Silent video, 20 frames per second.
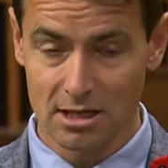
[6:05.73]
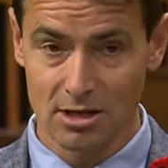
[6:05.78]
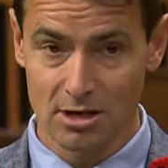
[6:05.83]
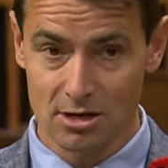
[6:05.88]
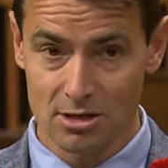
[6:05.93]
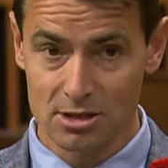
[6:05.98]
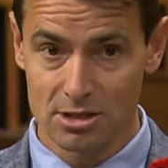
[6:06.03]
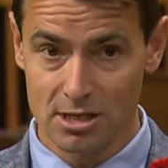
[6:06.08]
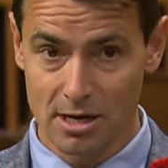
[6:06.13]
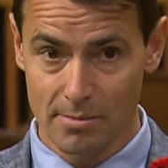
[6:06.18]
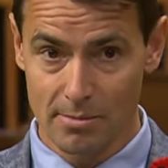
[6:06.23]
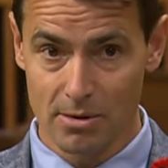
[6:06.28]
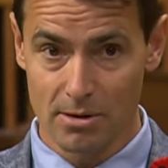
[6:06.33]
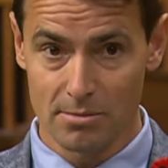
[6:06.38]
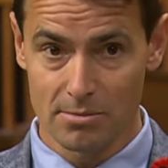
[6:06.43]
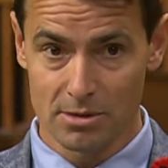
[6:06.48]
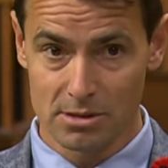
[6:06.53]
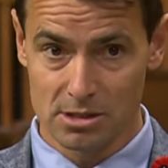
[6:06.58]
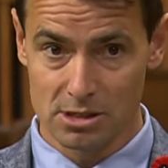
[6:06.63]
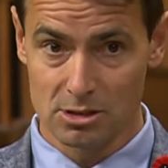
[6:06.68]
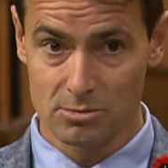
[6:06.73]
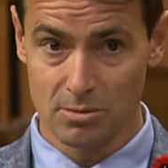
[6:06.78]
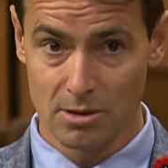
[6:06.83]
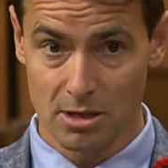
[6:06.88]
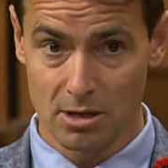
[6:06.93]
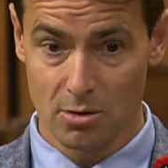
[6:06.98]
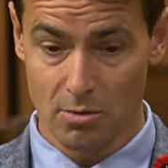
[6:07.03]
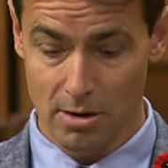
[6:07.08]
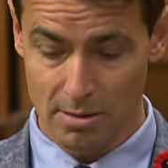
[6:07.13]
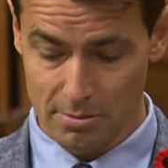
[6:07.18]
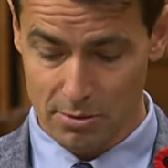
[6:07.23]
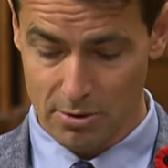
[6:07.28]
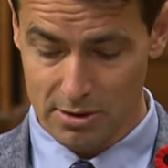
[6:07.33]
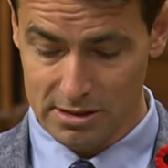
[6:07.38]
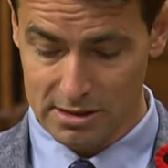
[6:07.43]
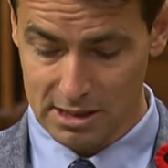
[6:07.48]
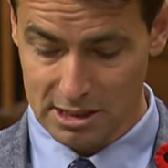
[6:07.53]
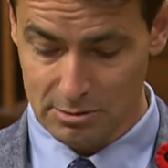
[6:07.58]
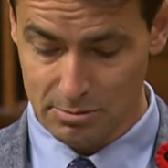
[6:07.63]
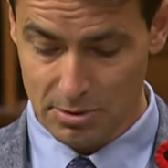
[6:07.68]
a large number, Mr. Speaker,
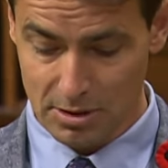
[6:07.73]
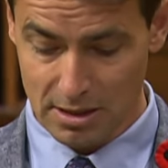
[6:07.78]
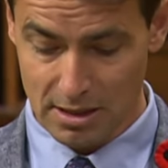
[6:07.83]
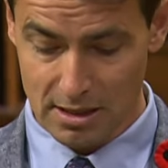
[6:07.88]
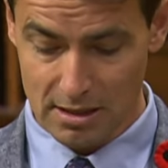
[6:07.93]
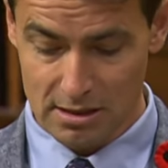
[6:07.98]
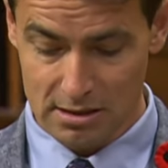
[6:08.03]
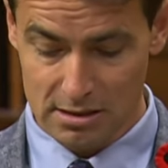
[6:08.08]
1.6 billion.